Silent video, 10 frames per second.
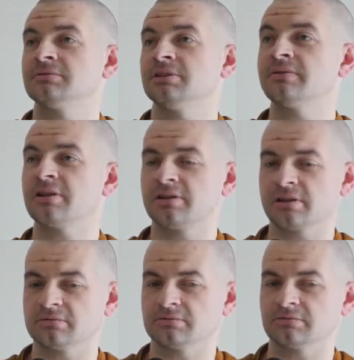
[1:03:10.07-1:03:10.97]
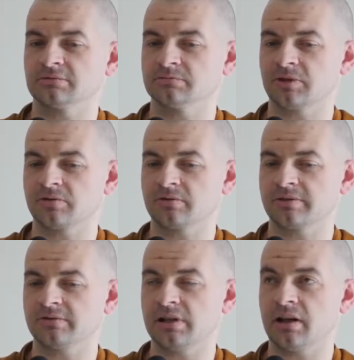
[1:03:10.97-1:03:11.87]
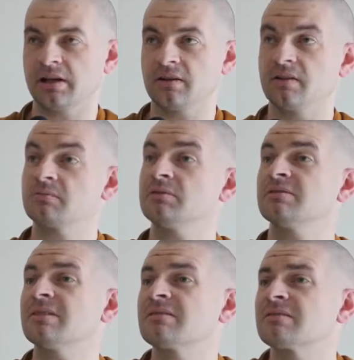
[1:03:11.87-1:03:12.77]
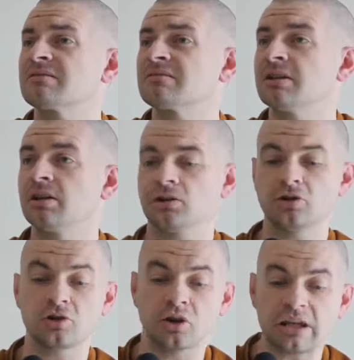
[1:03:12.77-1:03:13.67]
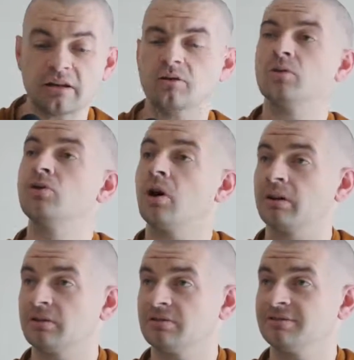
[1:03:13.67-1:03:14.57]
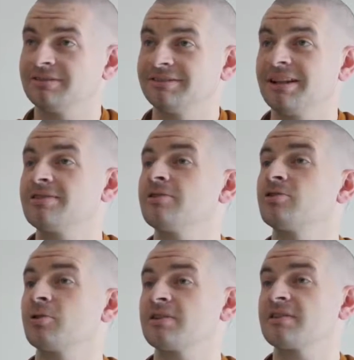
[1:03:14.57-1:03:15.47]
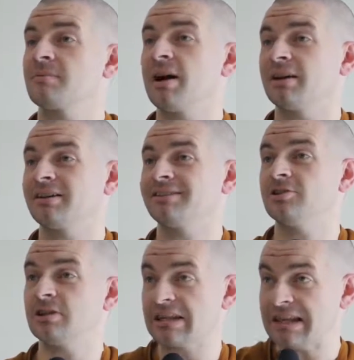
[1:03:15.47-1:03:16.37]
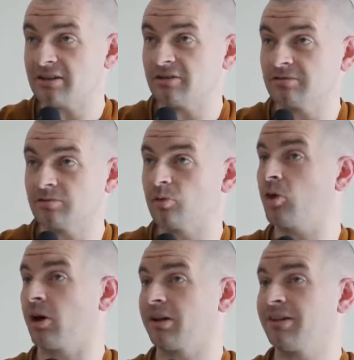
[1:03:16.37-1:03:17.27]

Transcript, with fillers: Even though you go, oh, I'm not sure if I really like this. Well, you can eat it or not. That's your choice as a monk. You can eat it or not.